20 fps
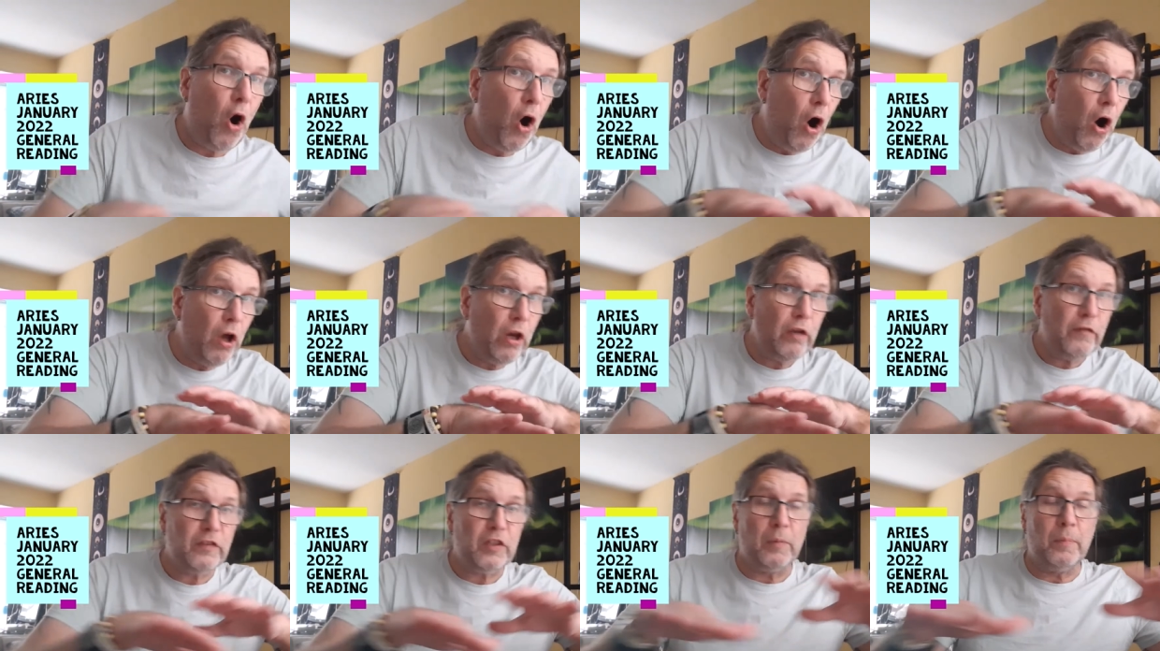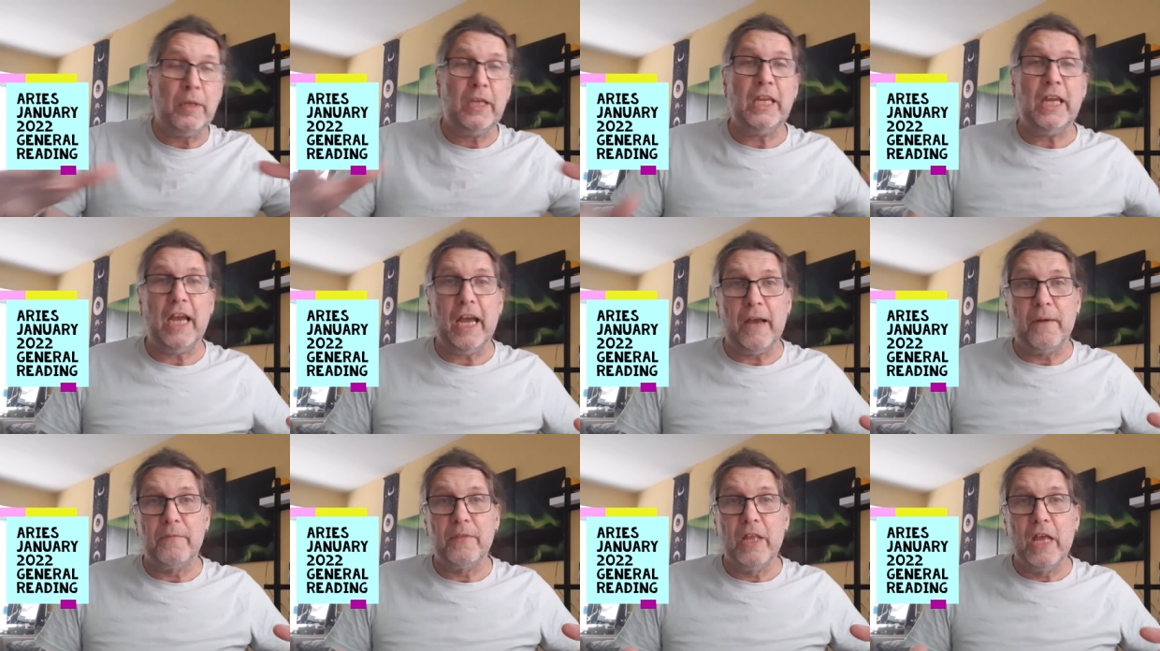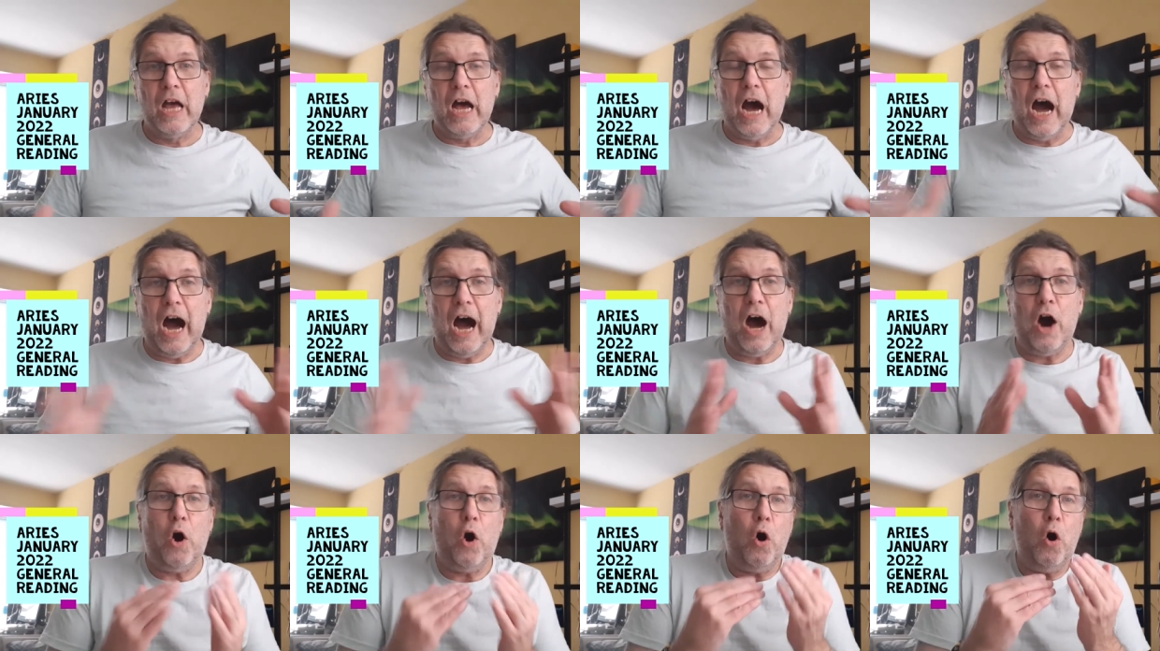All of them here
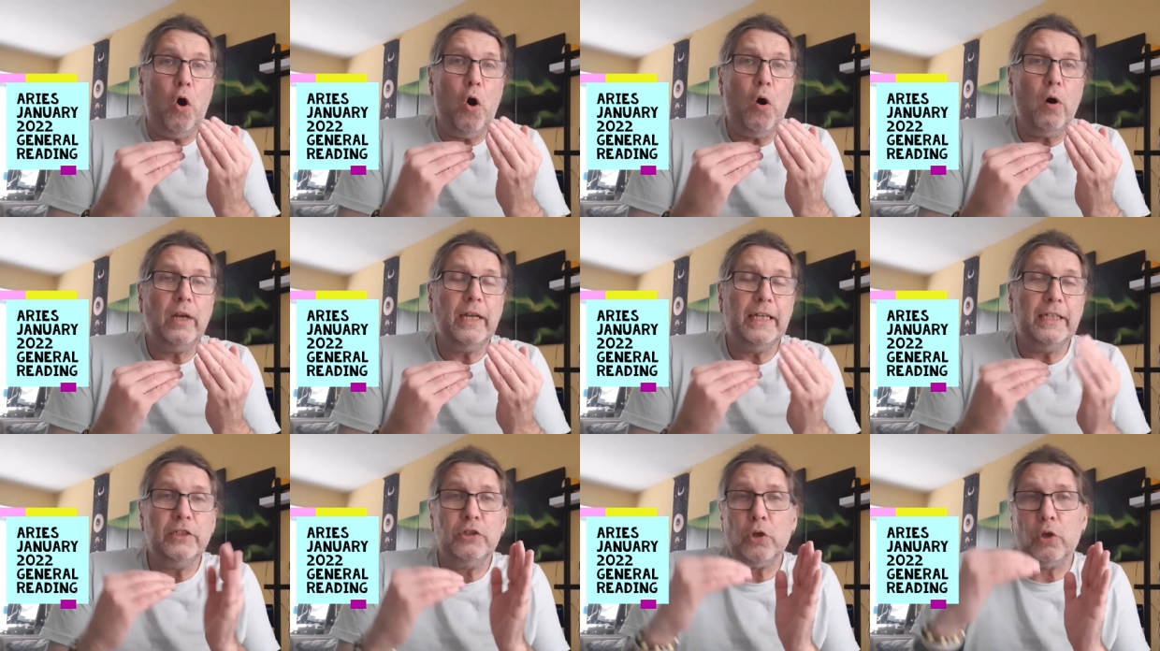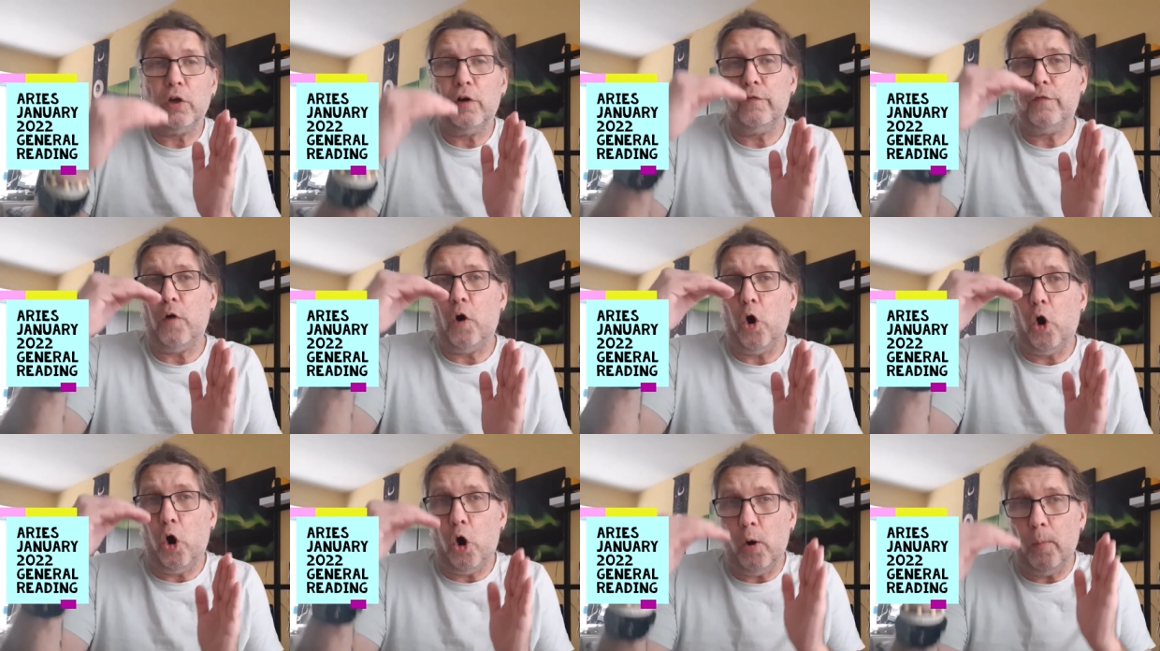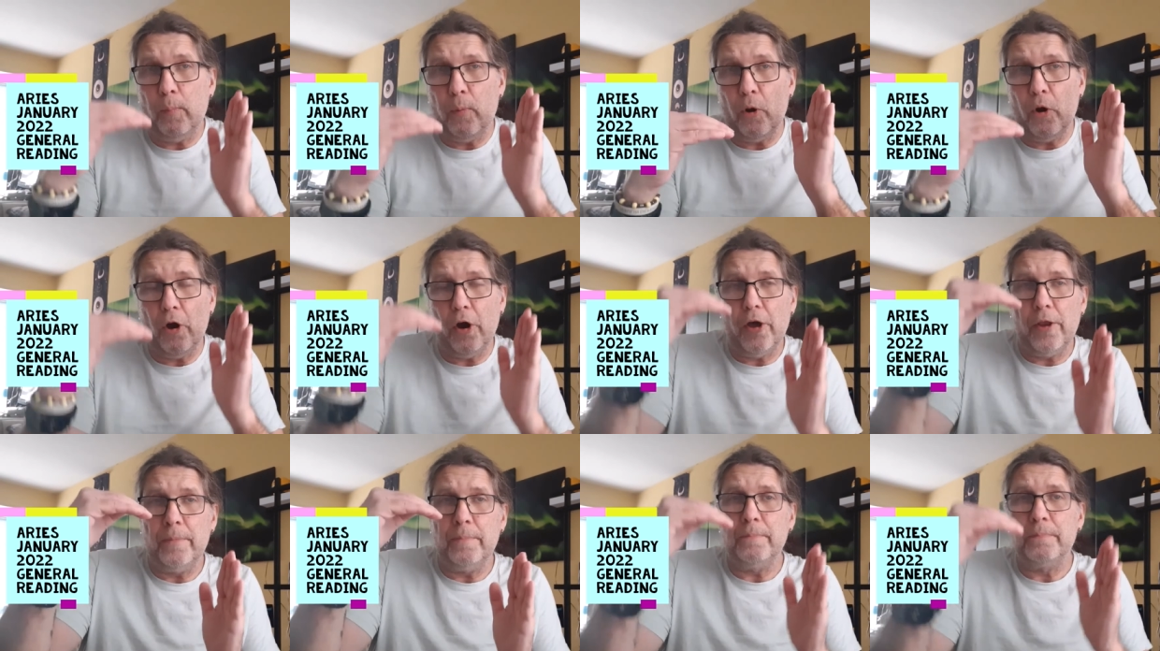are all in sort of
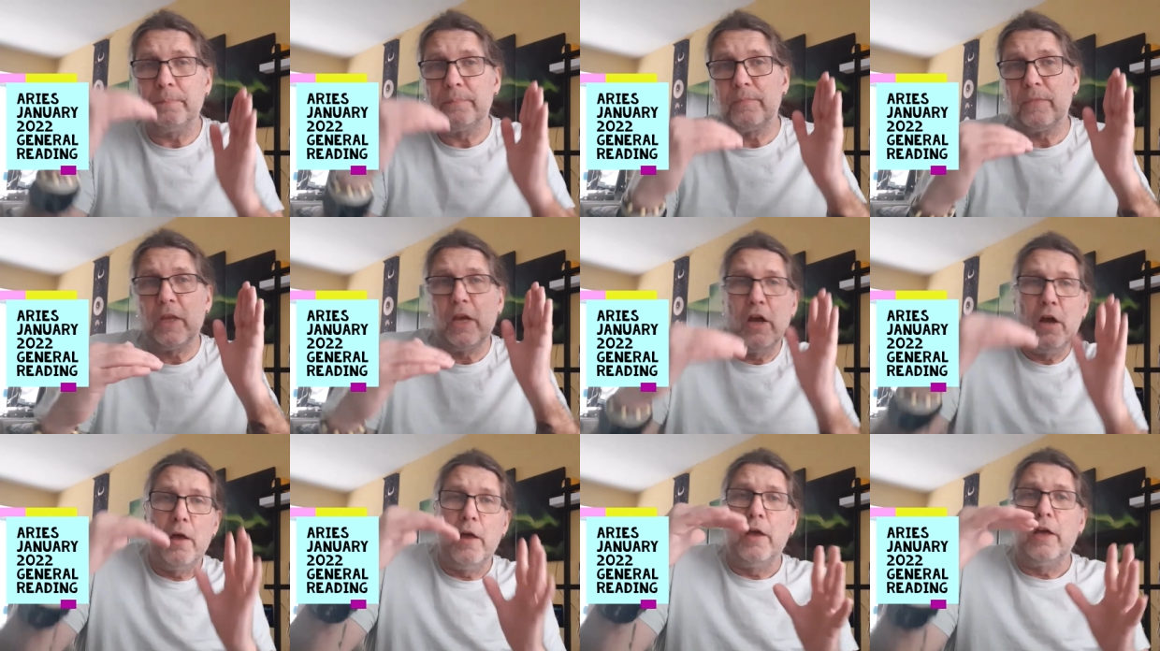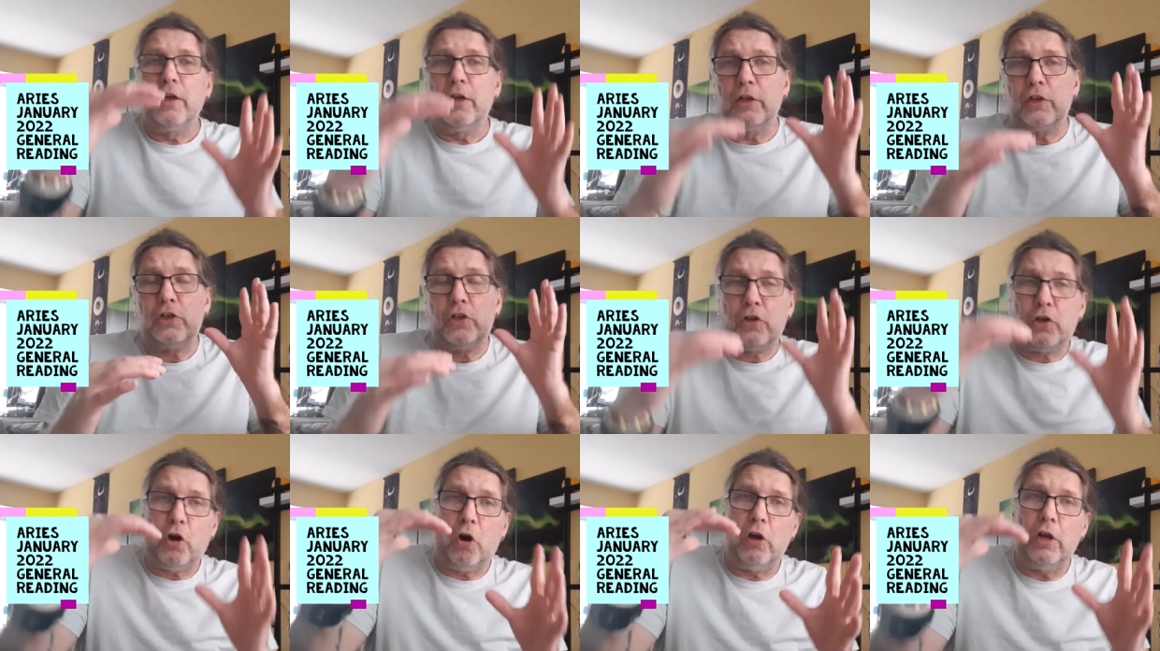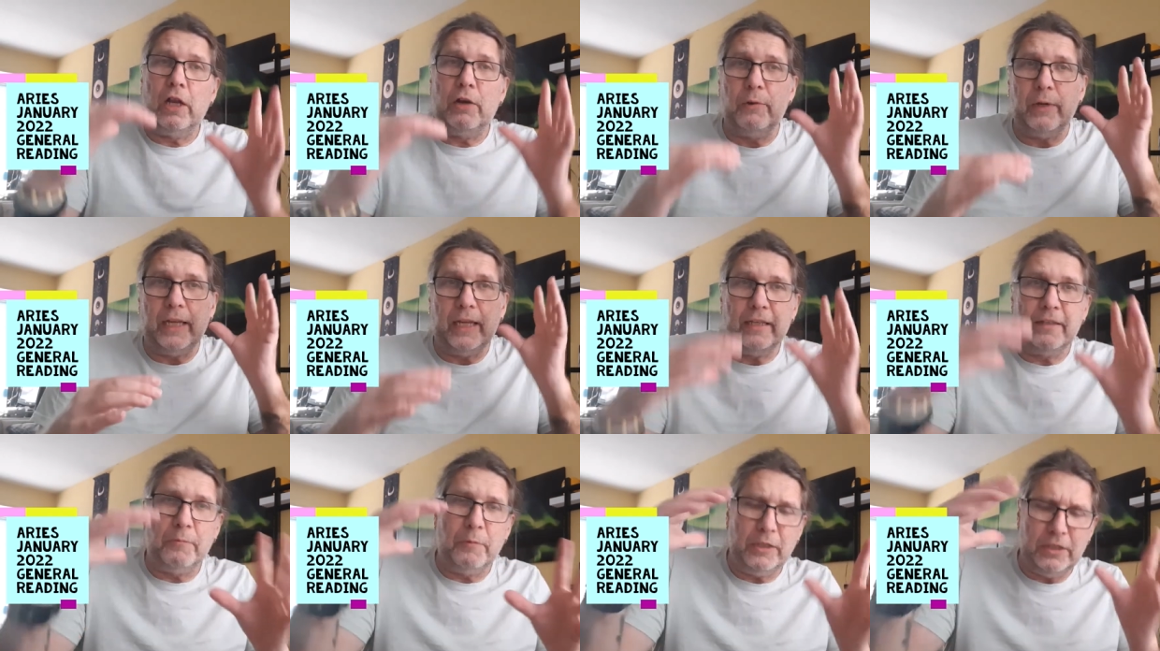auburn
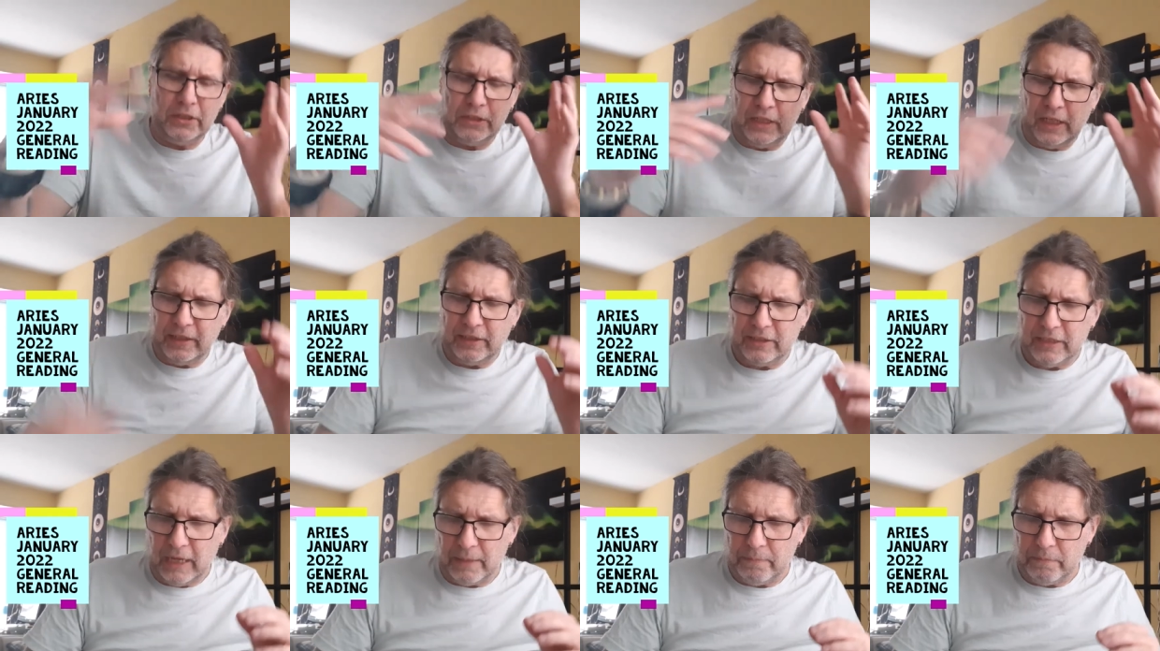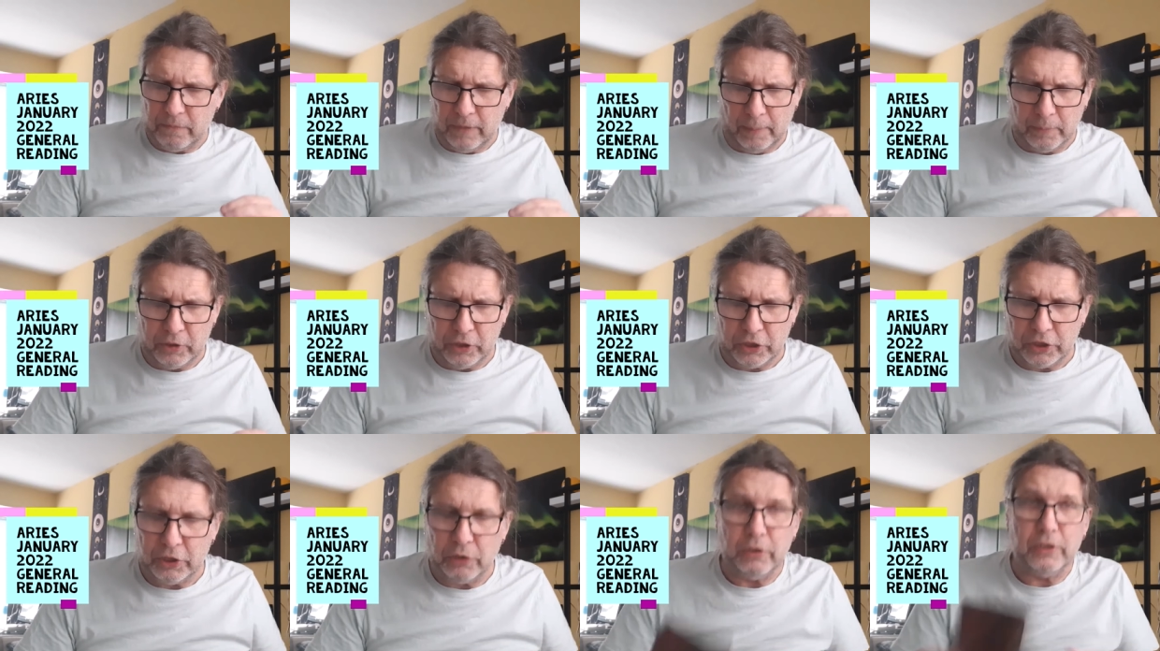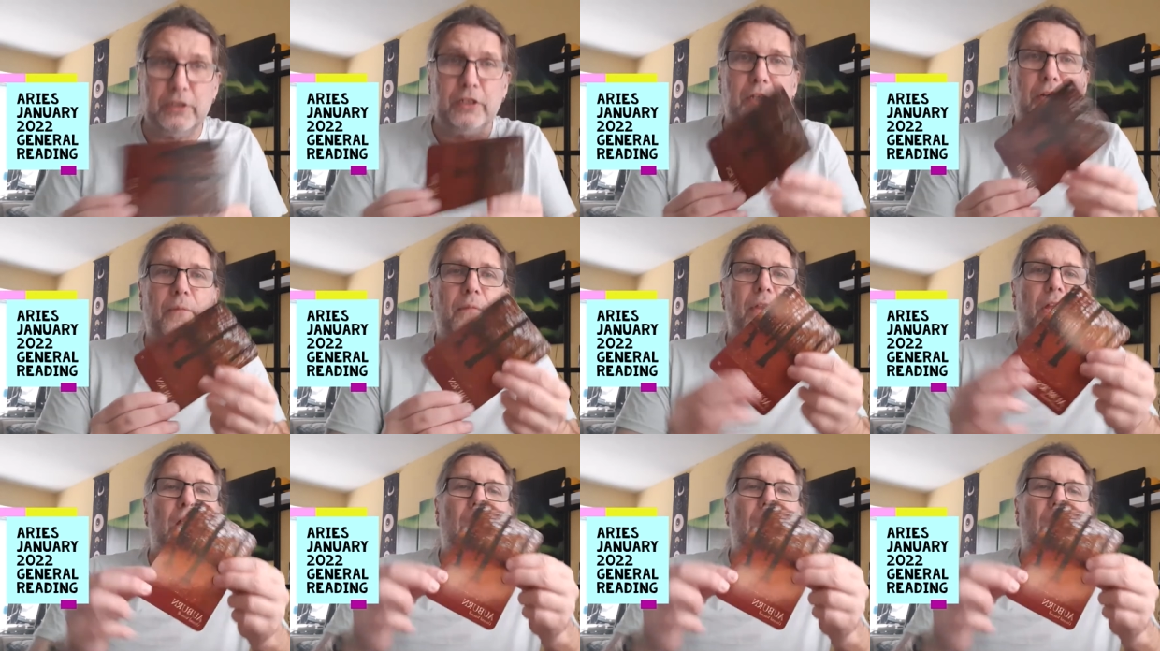colory, which is this, um, let me just show this here.